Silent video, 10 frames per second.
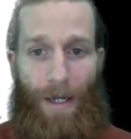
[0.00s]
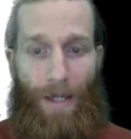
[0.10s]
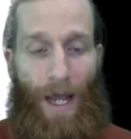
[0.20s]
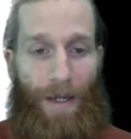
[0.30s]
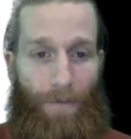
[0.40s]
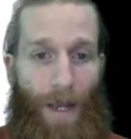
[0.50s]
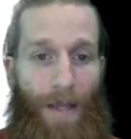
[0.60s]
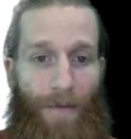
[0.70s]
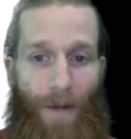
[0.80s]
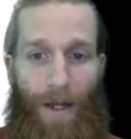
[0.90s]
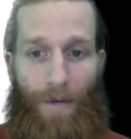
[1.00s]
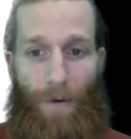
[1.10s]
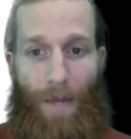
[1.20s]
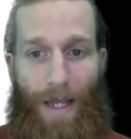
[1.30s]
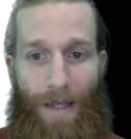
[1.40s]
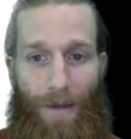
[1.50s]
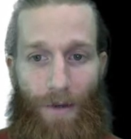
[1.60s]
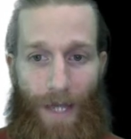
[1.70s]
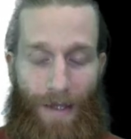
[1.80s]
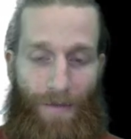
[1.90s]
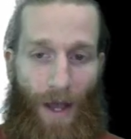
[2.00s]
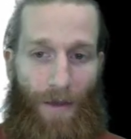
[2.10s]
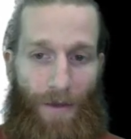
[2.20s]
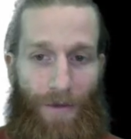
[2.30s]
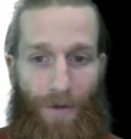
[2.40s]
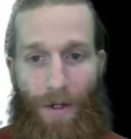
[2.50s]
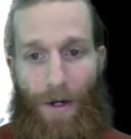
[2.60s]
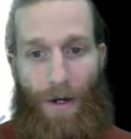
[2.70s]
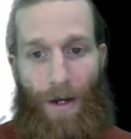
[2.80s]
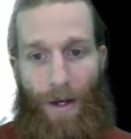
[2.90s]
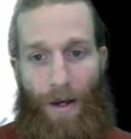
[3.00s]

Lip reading: height and weight, right, and we're making those as values. So here,